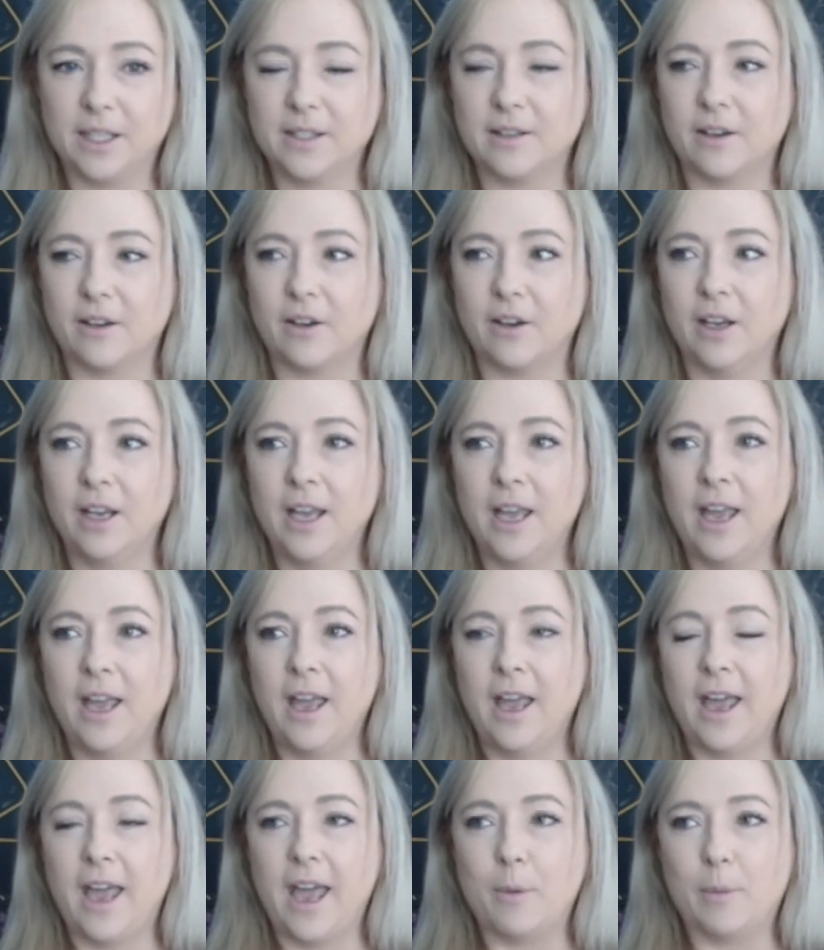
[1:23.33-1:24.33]
So,
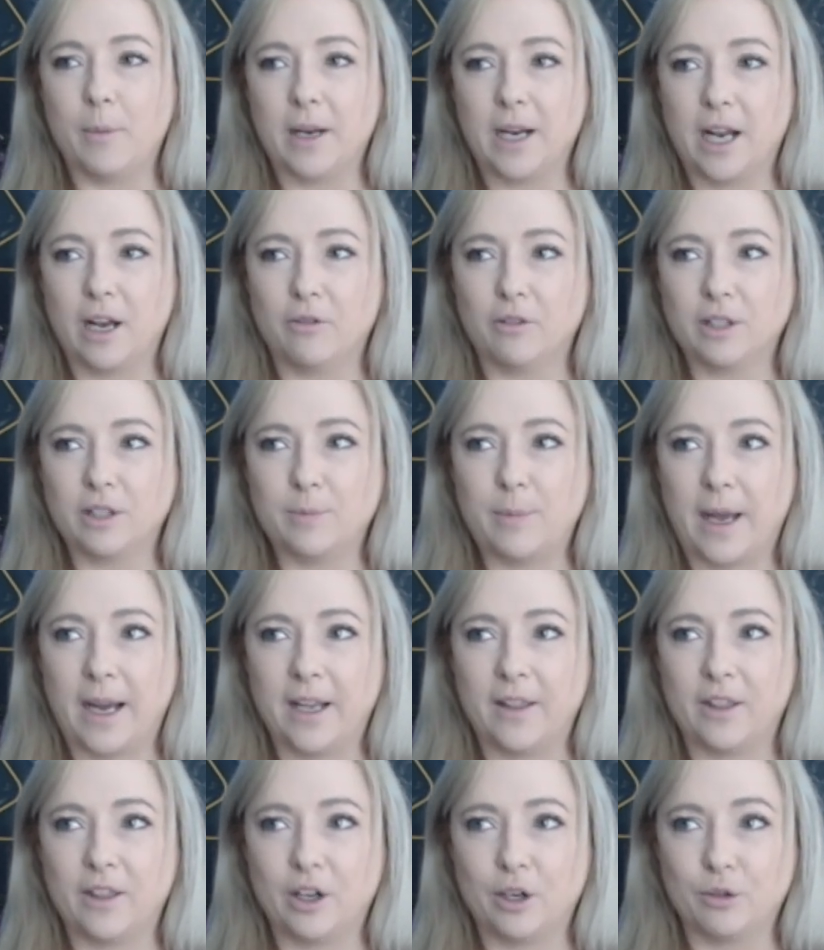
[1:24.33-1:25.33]
and when I looked back
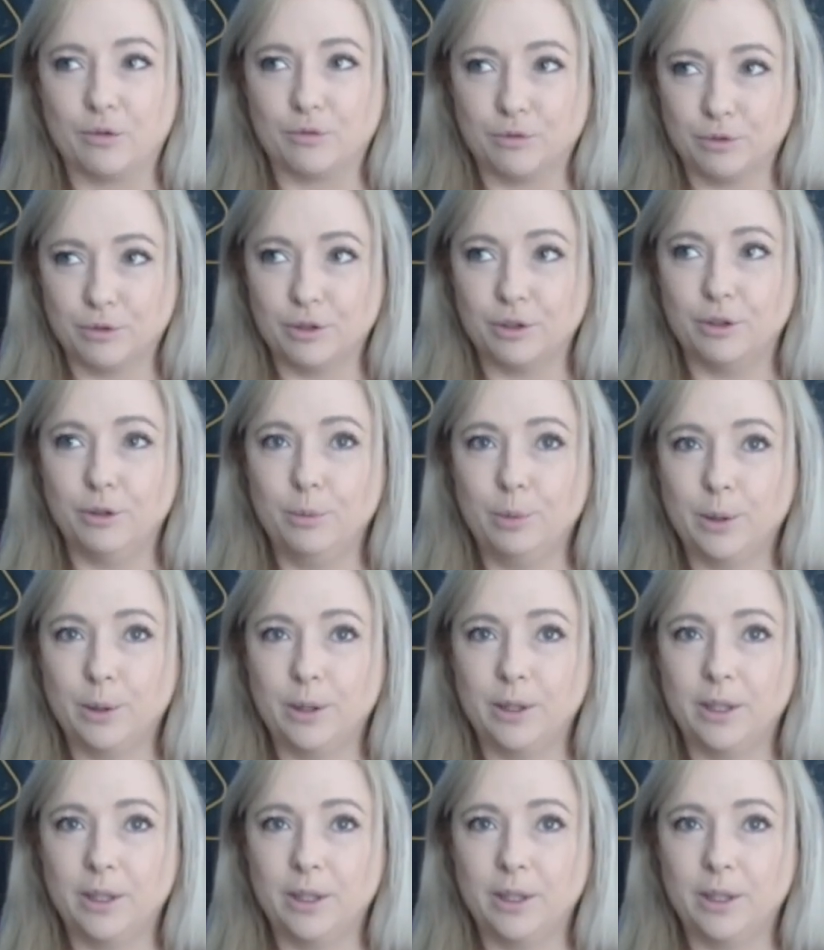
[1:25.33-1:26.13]
at the group